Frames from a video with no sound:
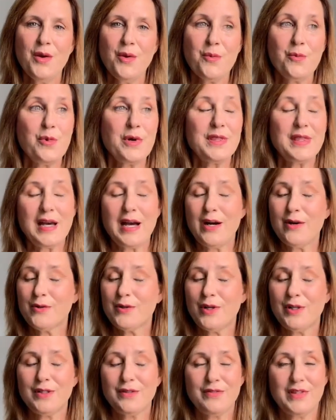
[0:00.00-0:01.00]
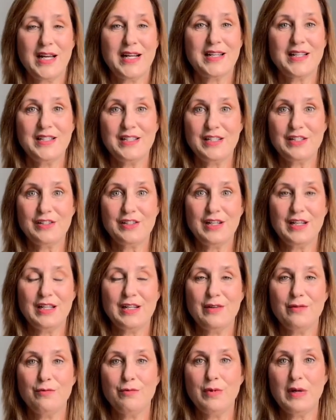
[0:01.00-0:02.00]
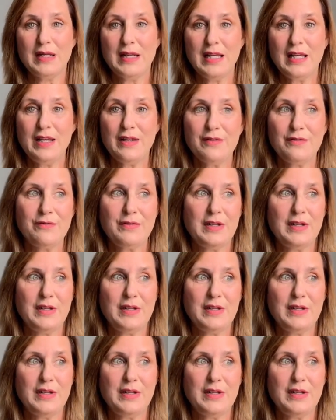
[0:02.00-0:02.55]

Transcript: Without all of that conditioning of what if,